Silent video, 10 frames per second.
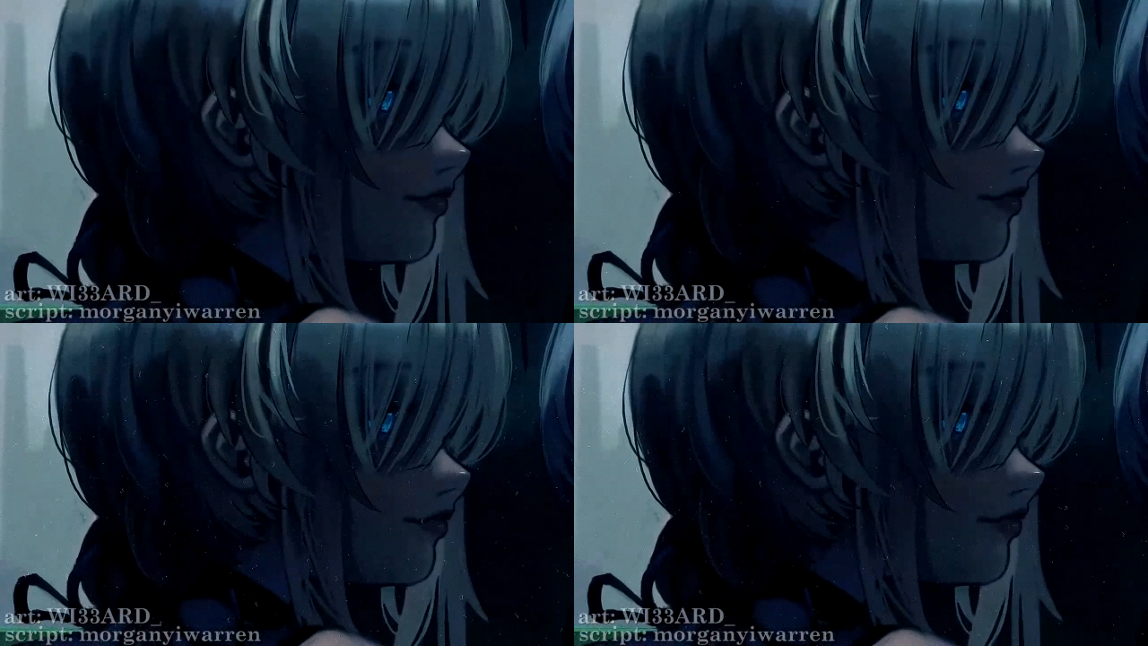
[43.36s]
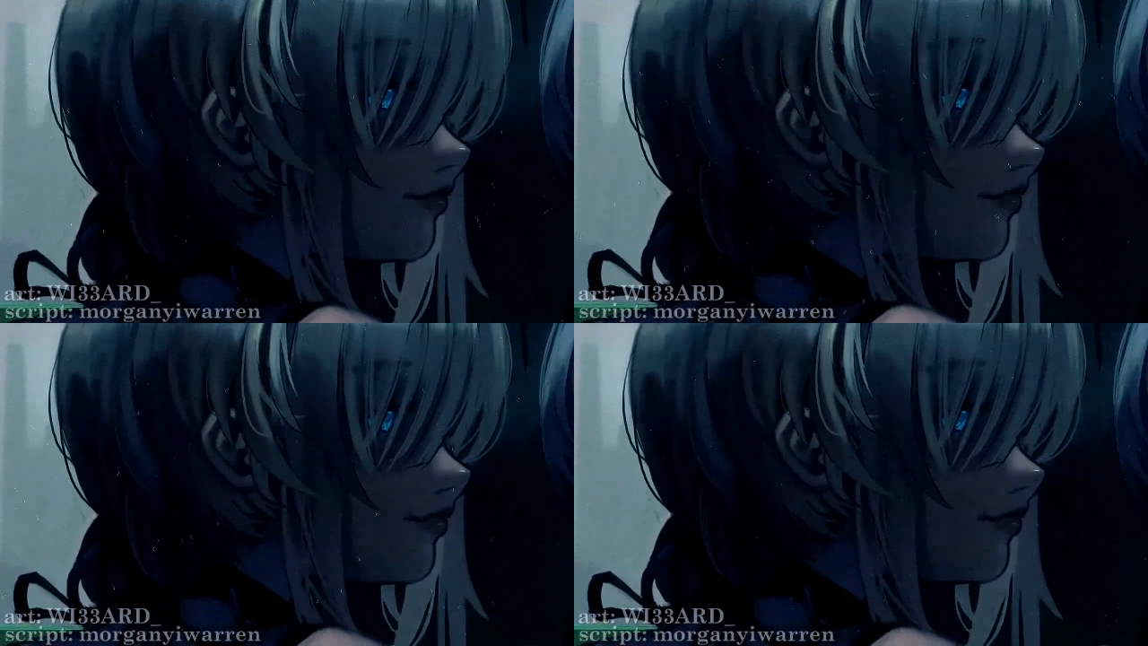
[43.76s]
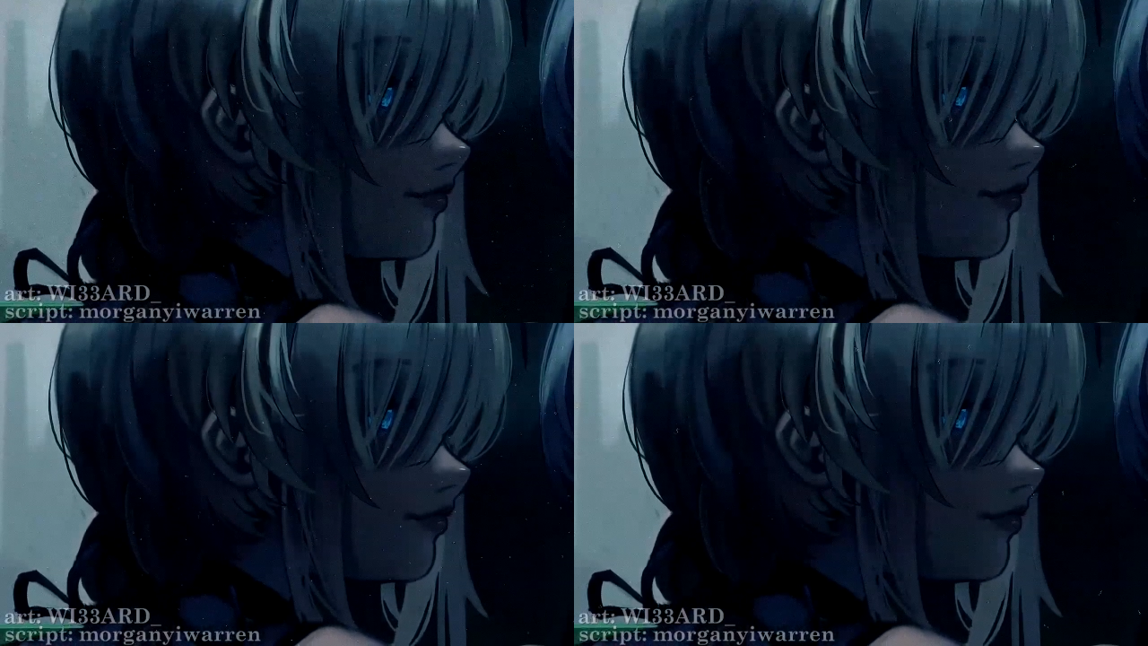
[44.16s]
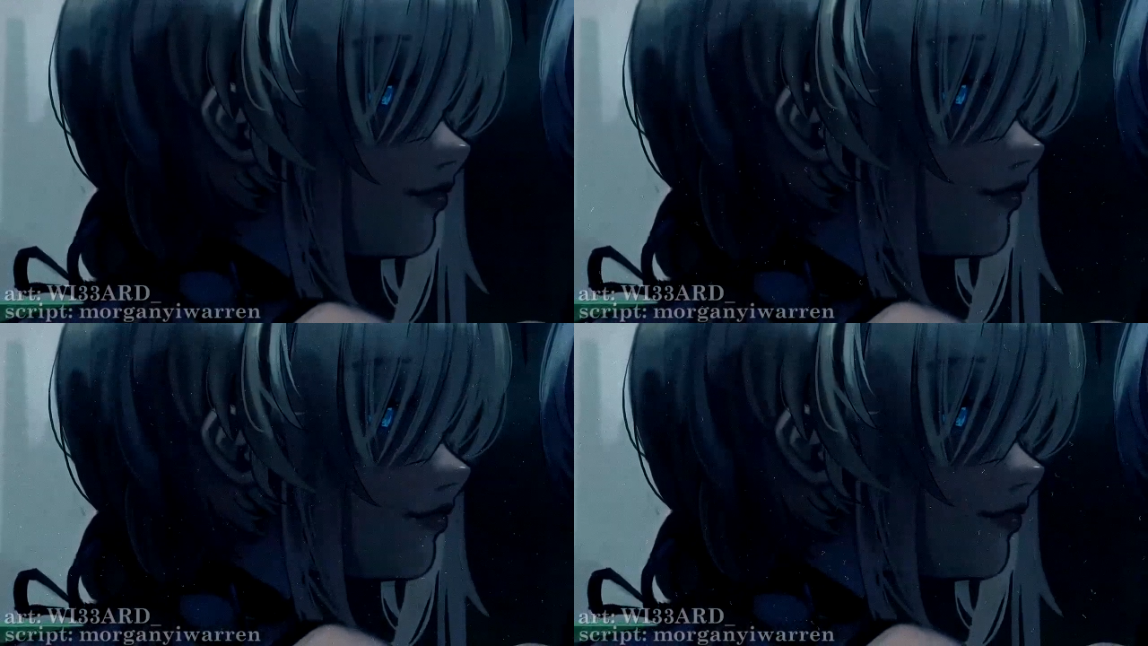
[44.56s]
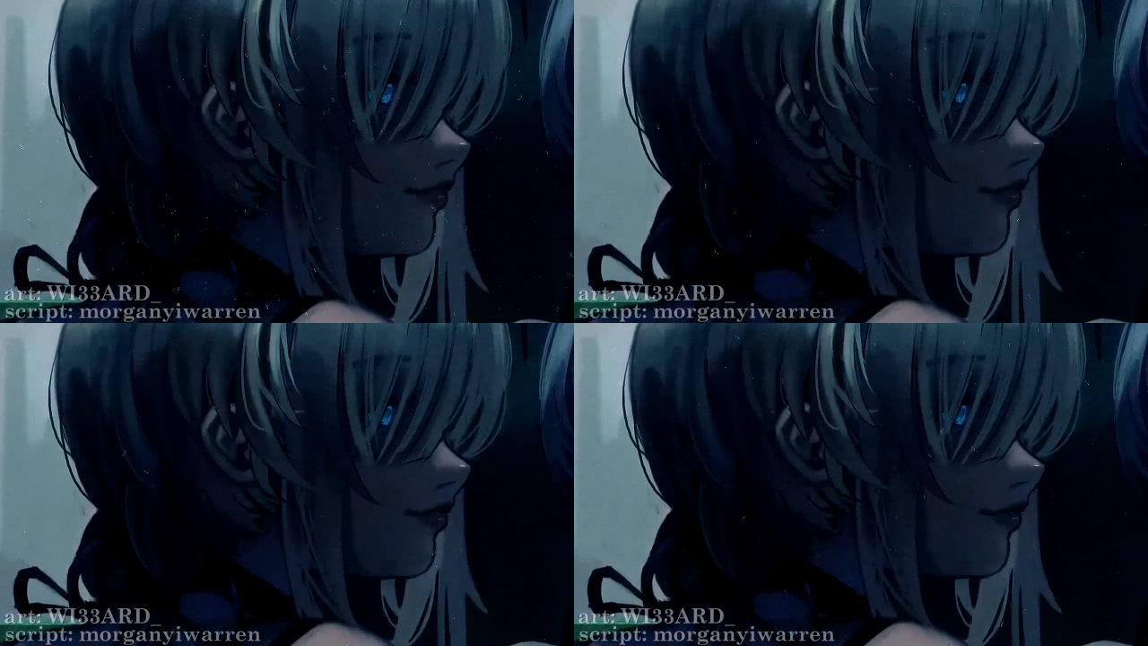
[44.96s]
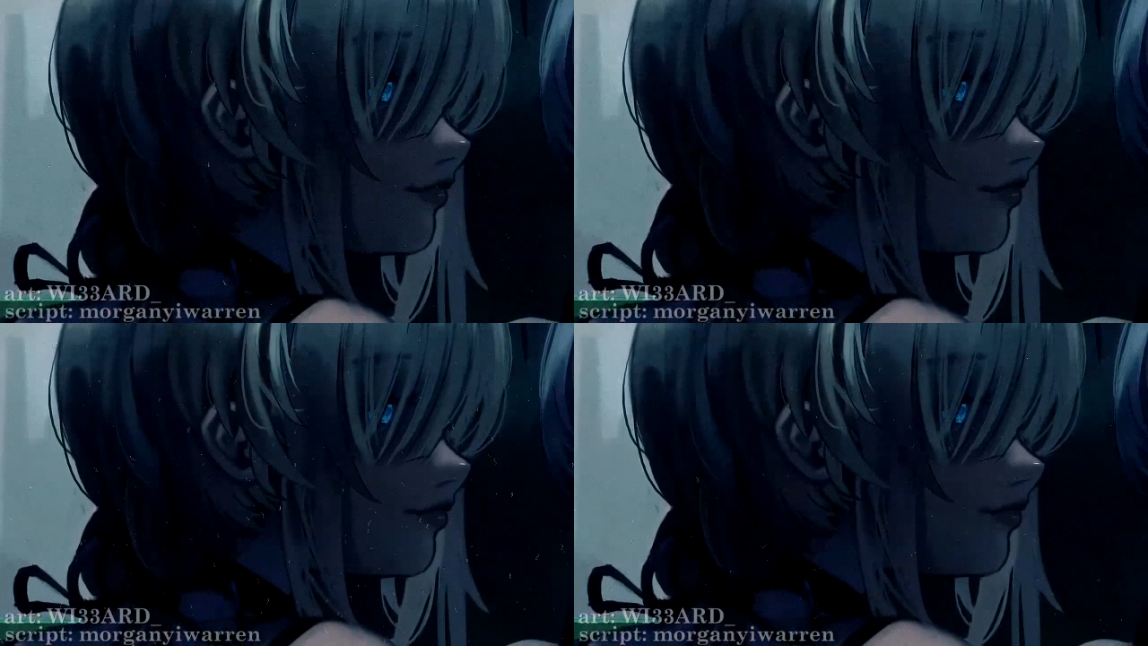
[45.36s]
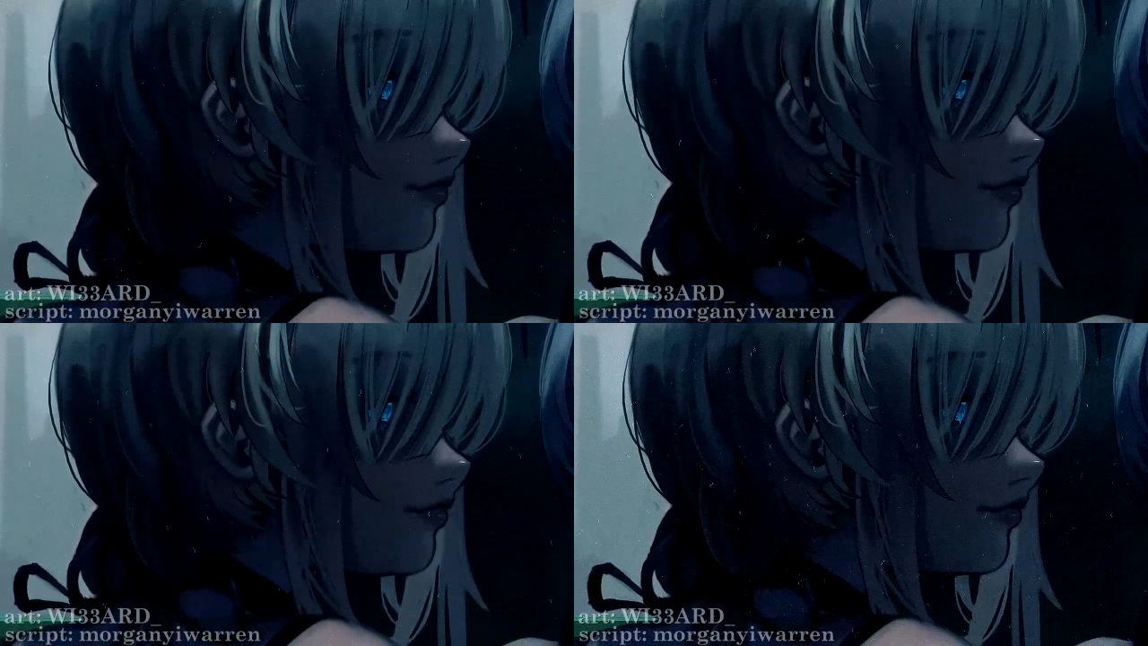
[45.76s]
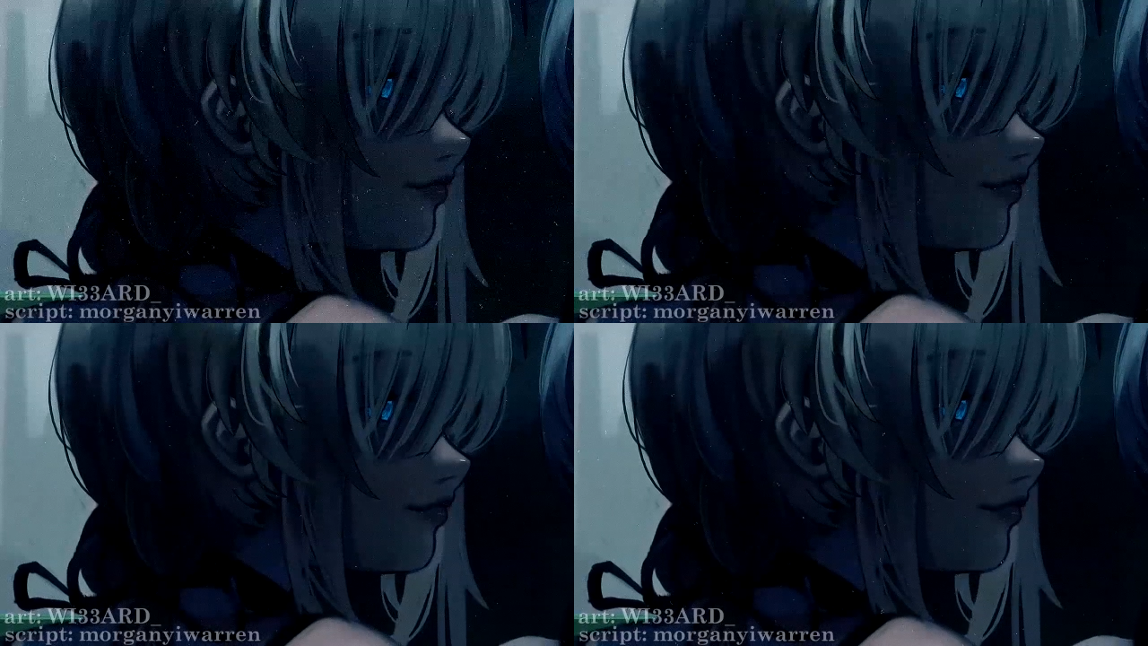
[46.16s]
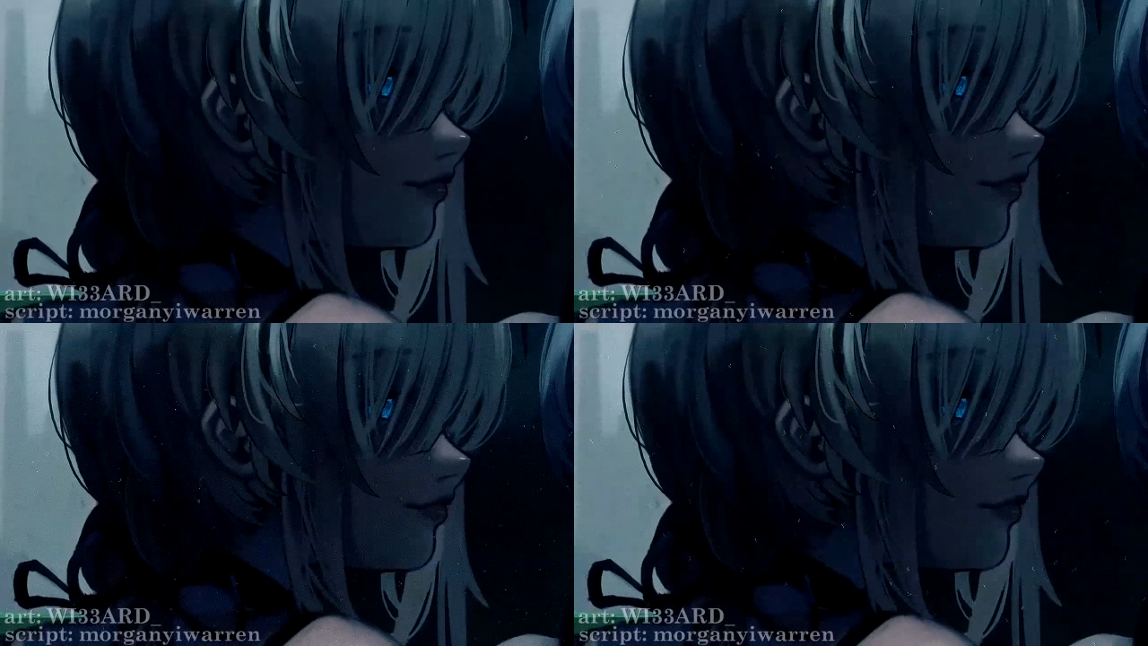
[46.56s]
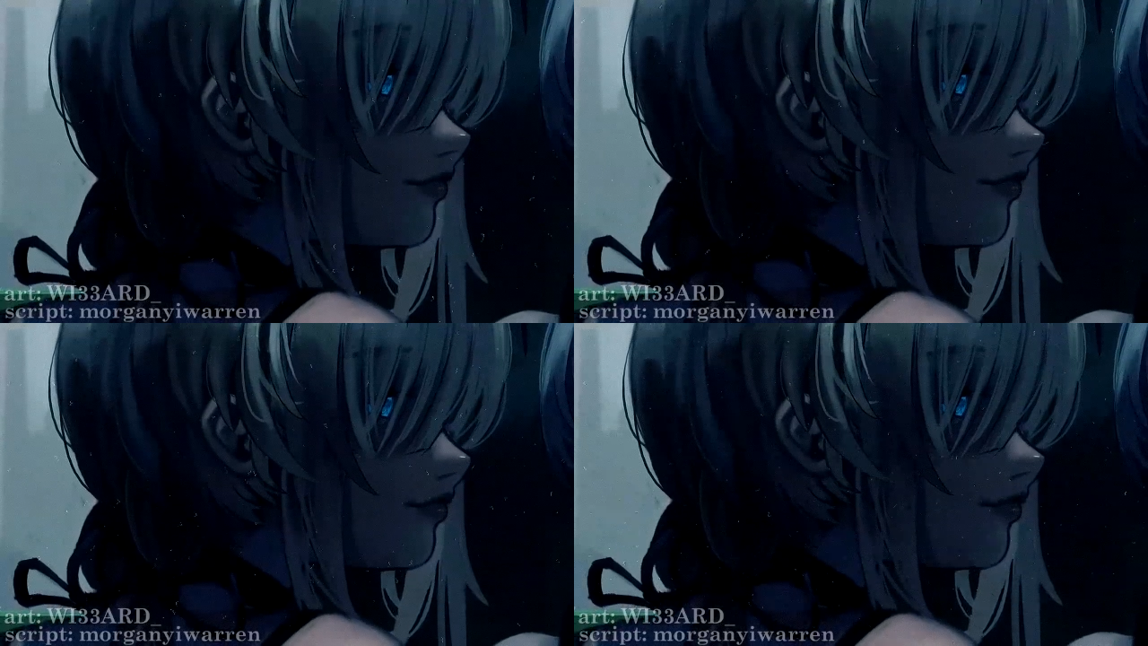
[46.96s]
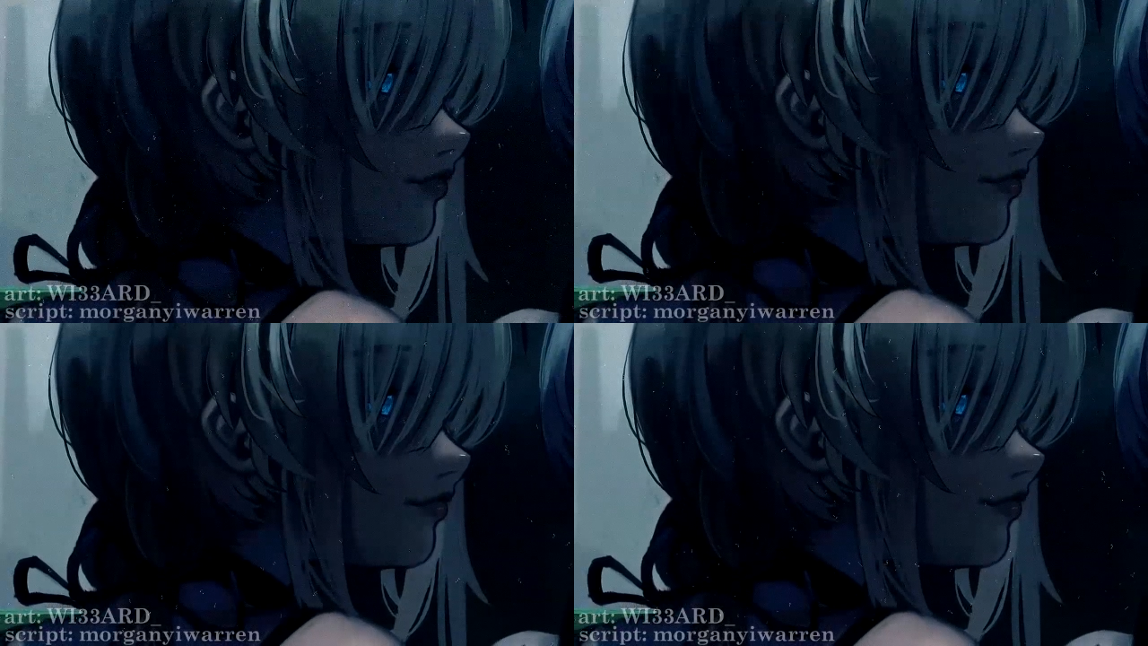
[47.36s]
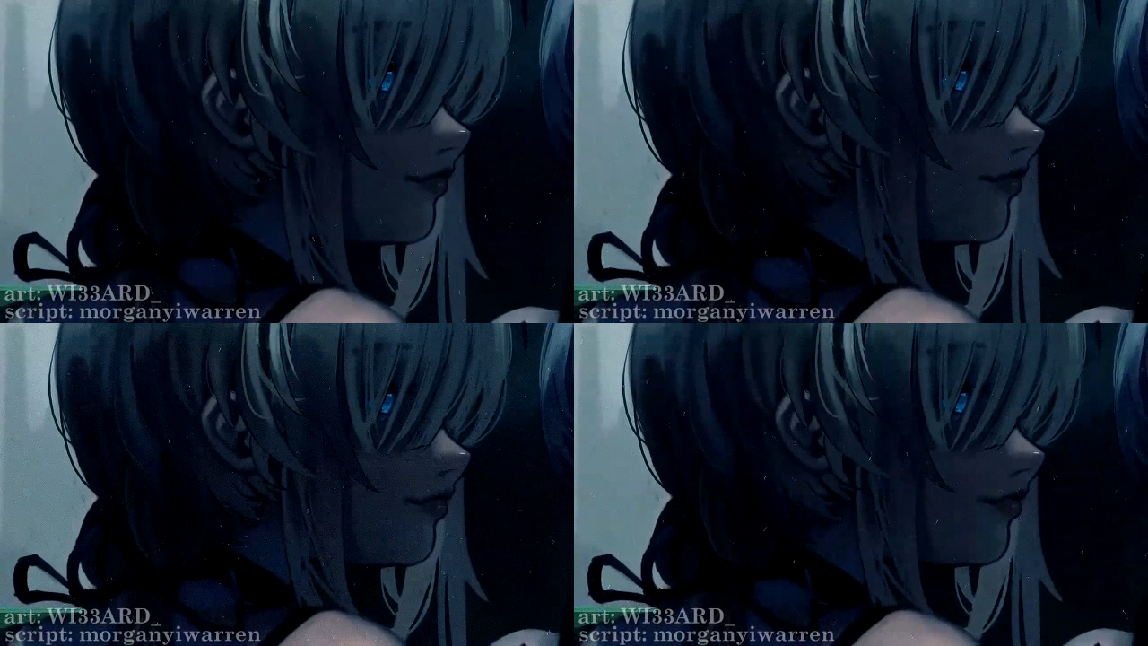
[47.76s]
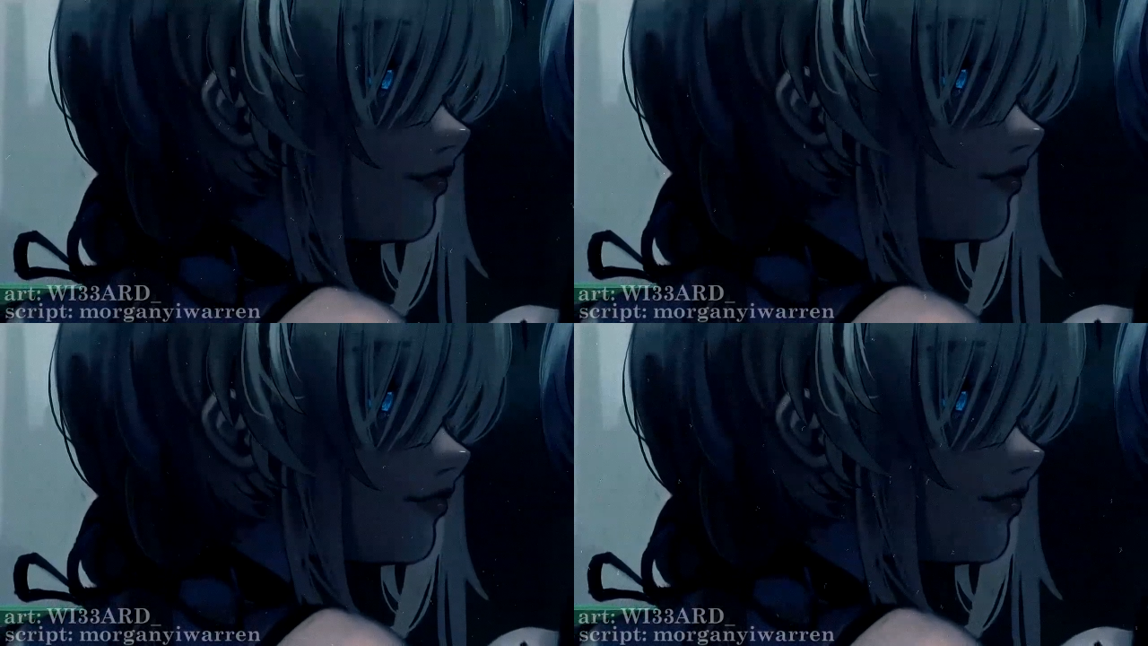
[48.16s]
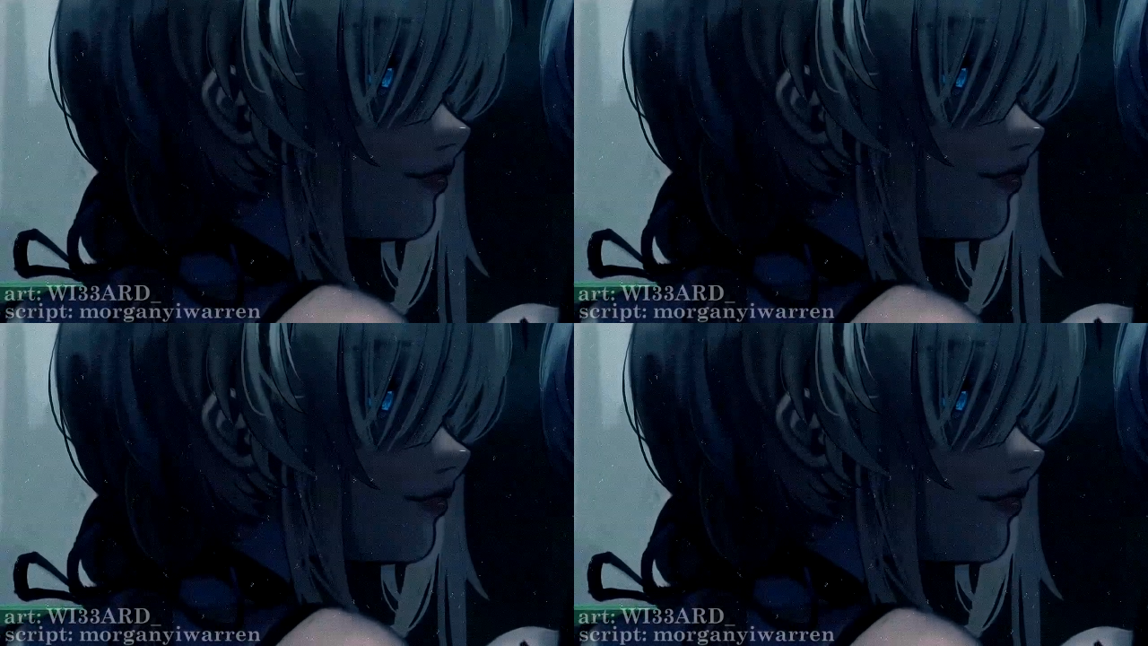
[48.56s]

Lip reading: Nobody's mouth can be seen.